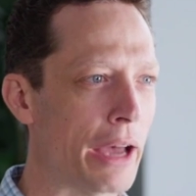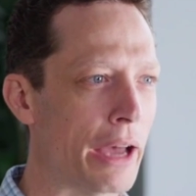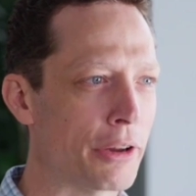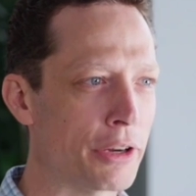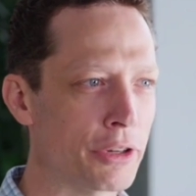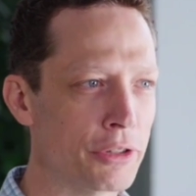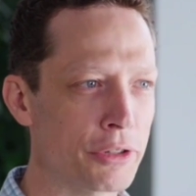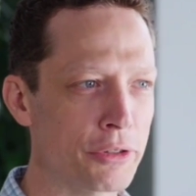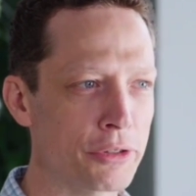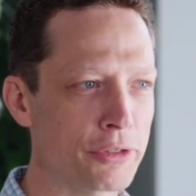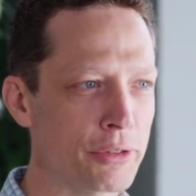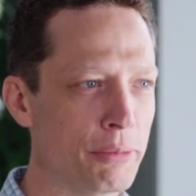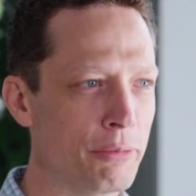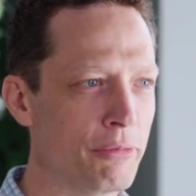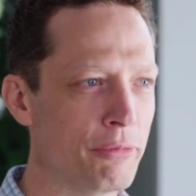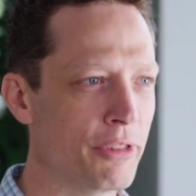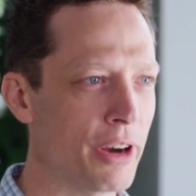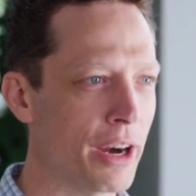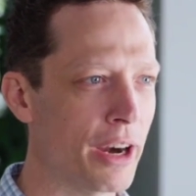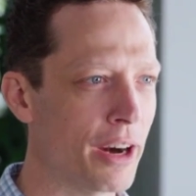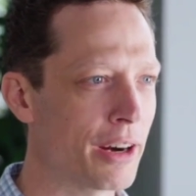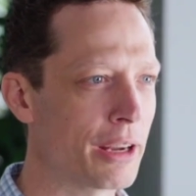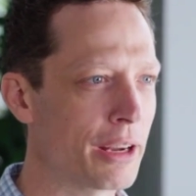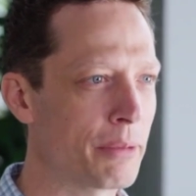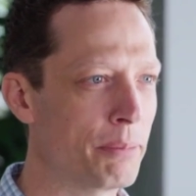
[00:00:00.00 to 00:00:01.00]
her how to do some
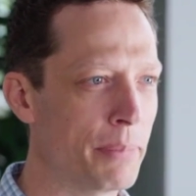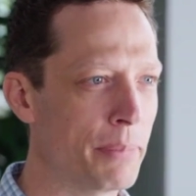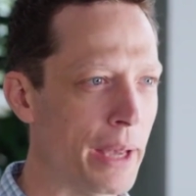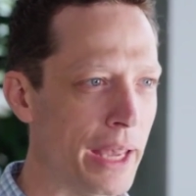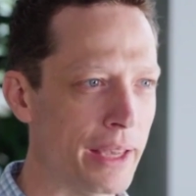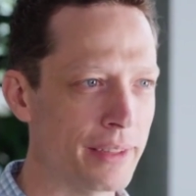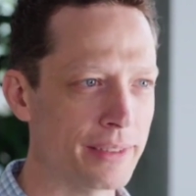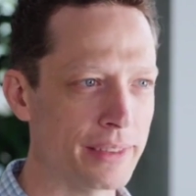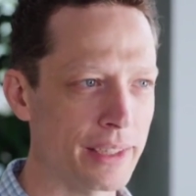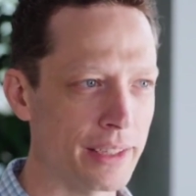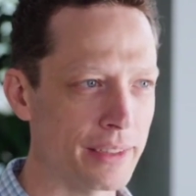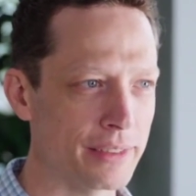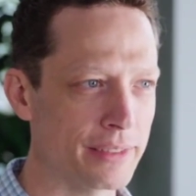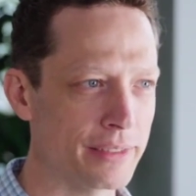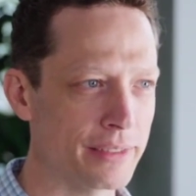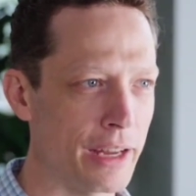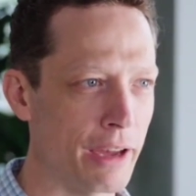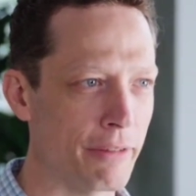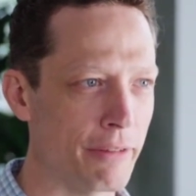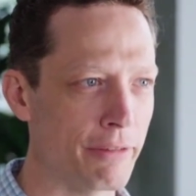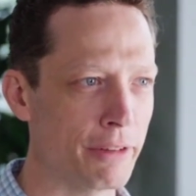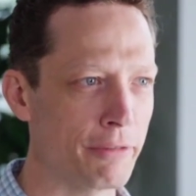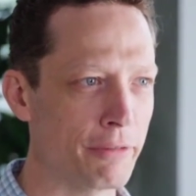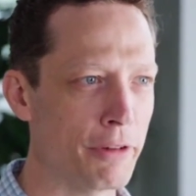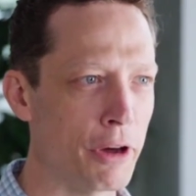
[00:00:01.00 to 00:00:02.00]
very basic
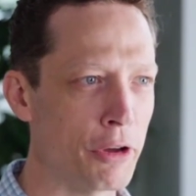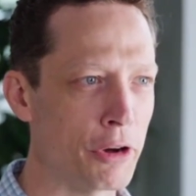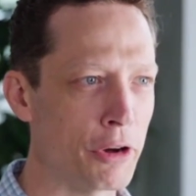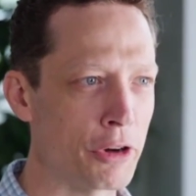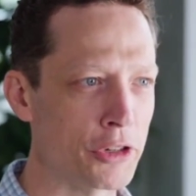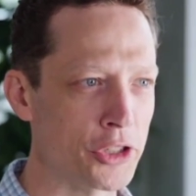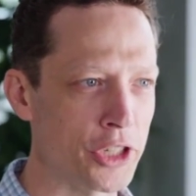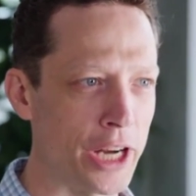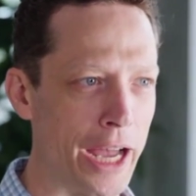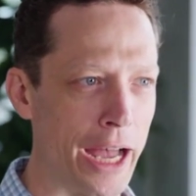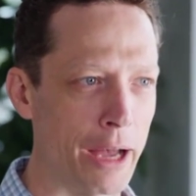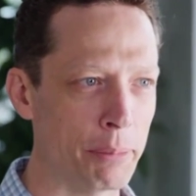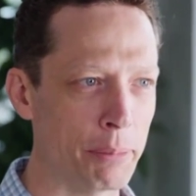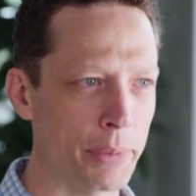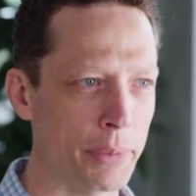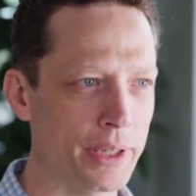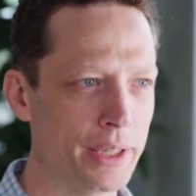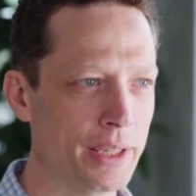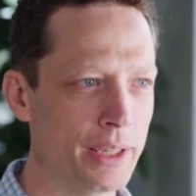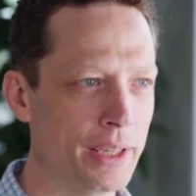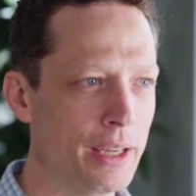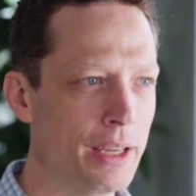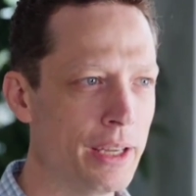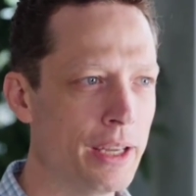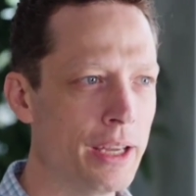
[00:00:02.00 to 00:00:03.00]
stuff in Photoshop,
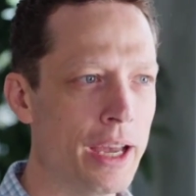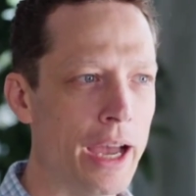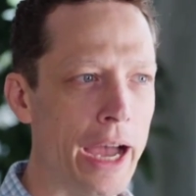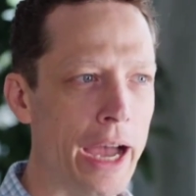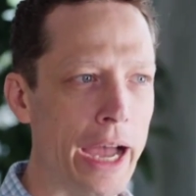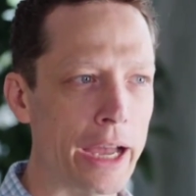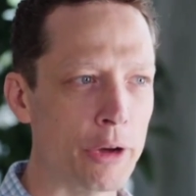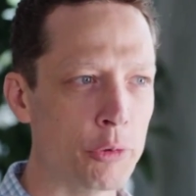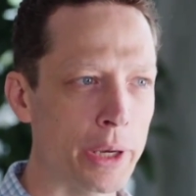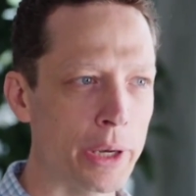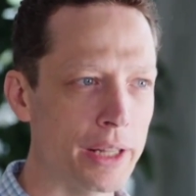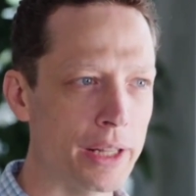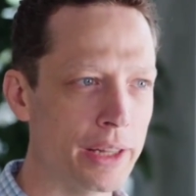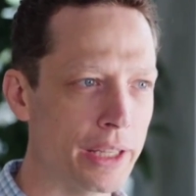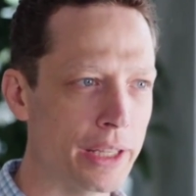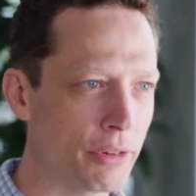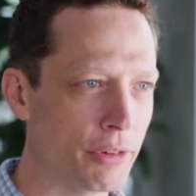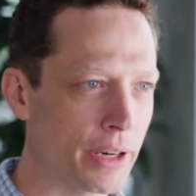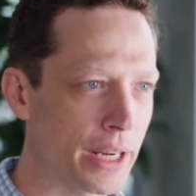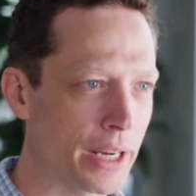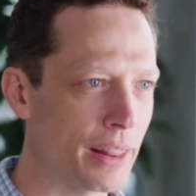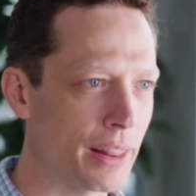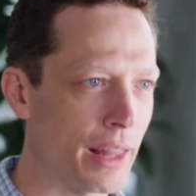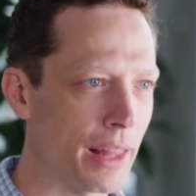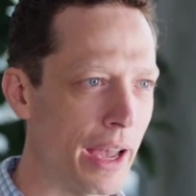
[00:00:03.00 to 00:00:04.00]
I
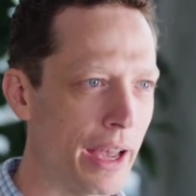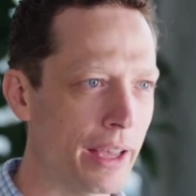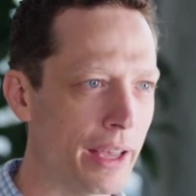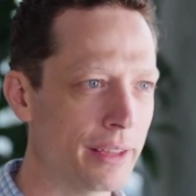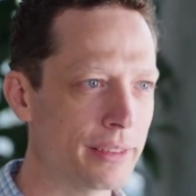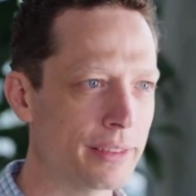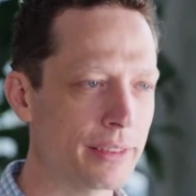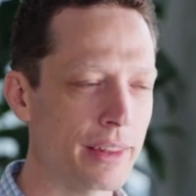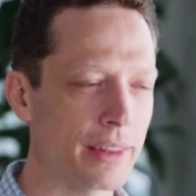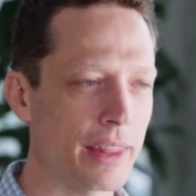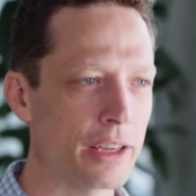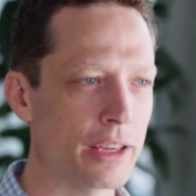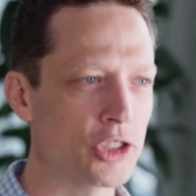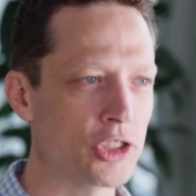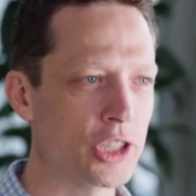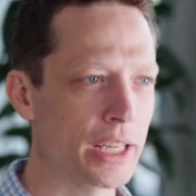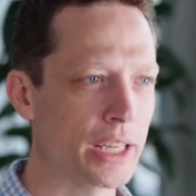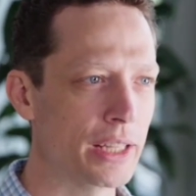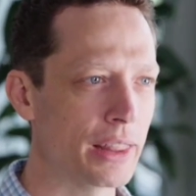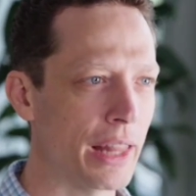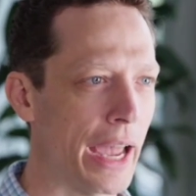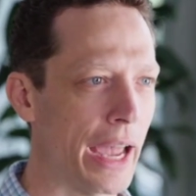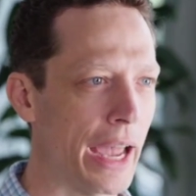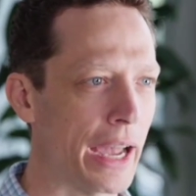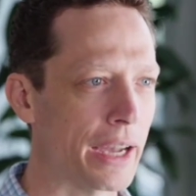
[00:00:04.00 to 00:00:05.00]
quickly realized that
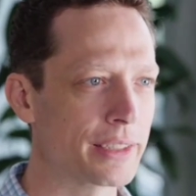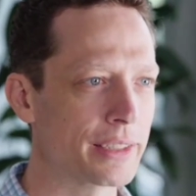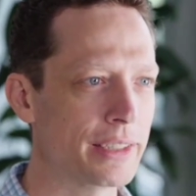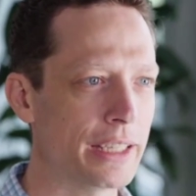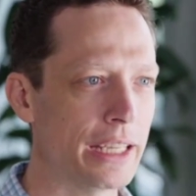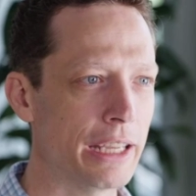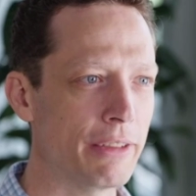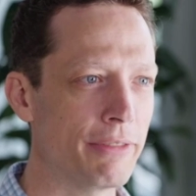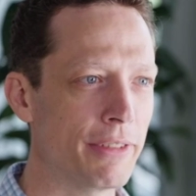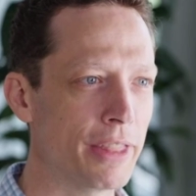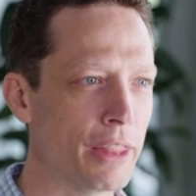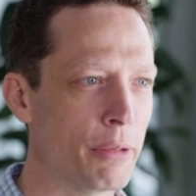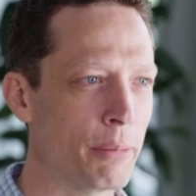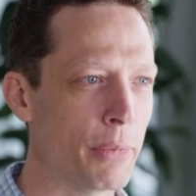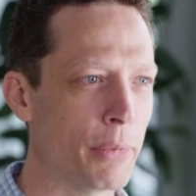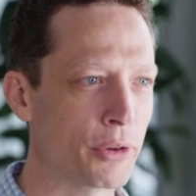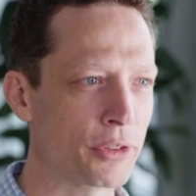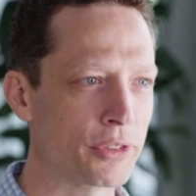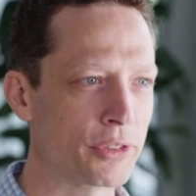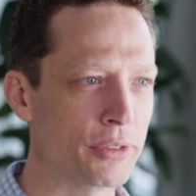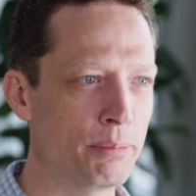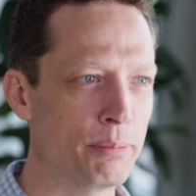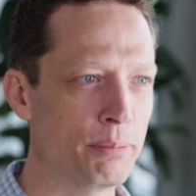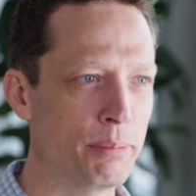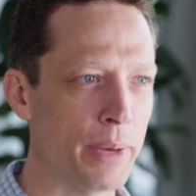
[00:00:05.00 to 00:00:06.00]
she lacked even the
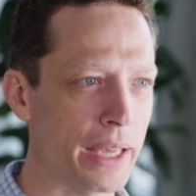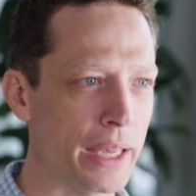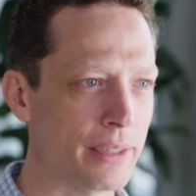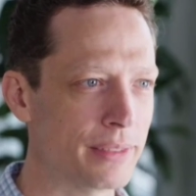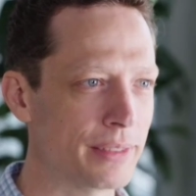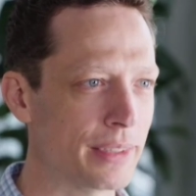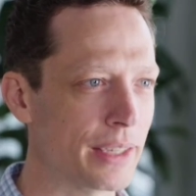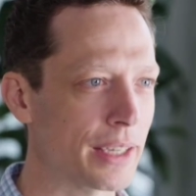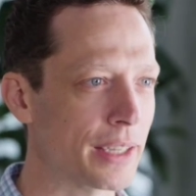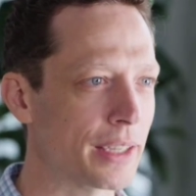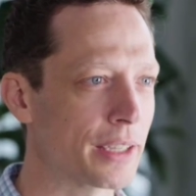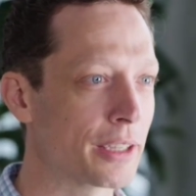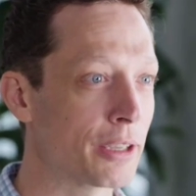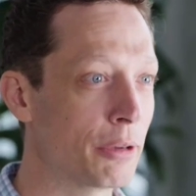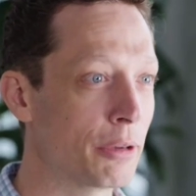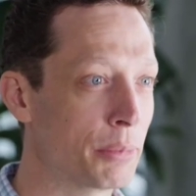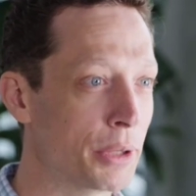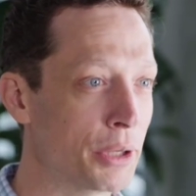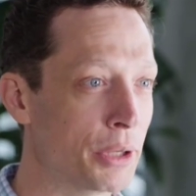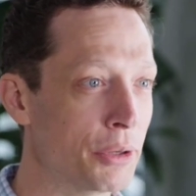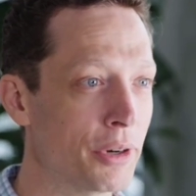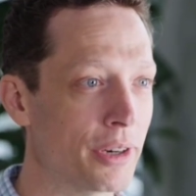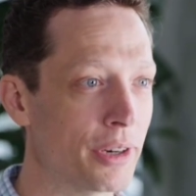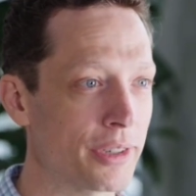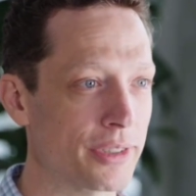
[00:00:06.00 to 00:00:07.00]
most basic
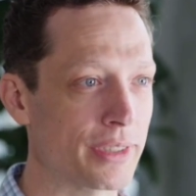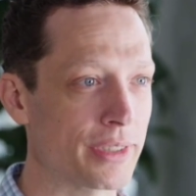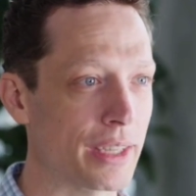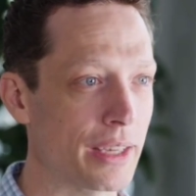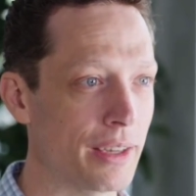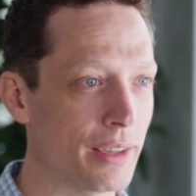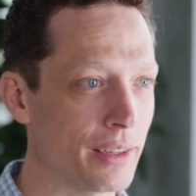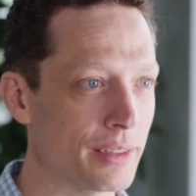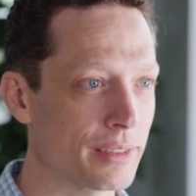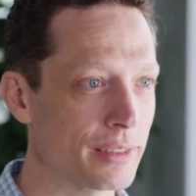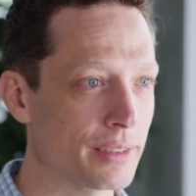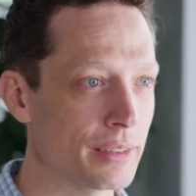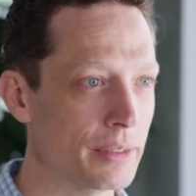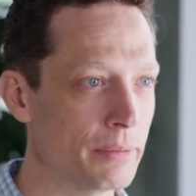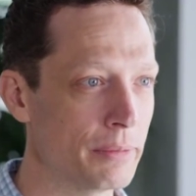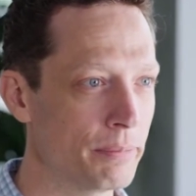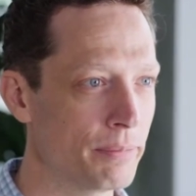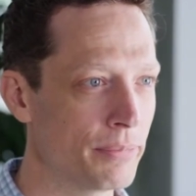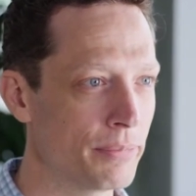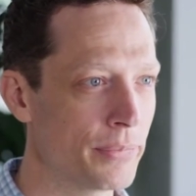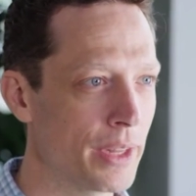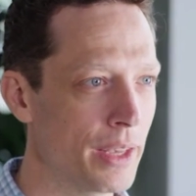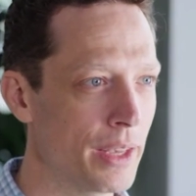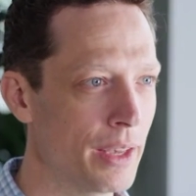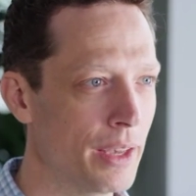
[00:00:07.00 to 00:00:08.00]
computer skills.
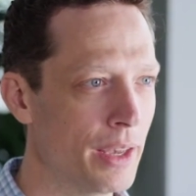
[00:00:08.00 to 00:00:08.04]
